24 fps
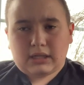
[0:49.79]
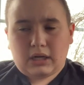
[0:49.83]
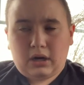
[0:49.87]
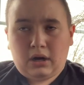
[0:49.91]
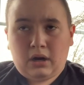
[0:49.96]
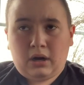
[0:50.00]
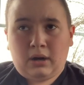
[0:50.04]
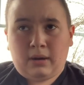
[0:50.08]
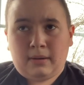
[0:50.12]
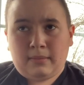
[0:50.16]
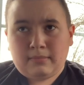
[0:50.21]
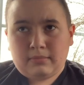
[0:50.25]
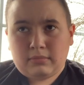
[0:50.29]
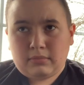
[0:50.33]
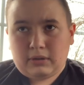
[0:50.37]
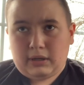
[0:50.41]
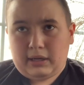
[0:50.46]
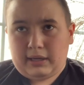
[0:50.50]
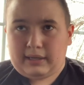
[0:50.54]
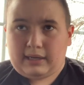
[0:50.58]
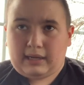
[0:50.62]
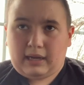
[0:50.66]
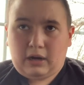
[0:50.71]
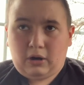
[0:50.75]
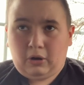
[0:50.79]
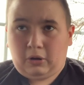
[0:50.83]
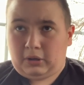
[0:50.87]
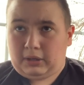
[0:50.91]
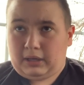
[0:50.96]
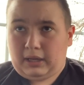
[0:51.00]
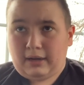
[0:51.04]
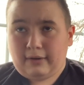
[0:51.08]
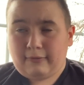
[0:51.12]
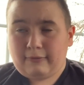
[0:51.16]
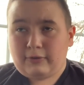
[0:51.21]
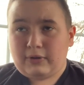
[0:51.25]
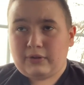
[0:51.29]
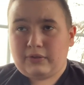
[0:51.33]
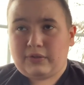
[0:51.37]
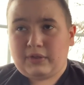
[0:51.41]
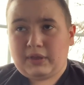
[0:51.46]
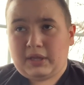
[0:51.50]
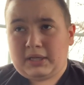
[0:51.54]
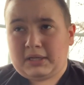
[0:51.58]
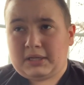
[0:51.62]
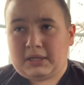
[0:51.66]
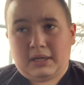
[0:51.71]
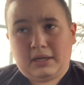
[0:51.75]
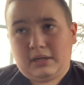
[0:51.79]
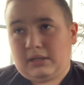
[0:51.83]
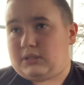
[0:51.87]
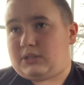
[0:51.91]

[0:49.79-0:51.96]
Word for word: um like on everything.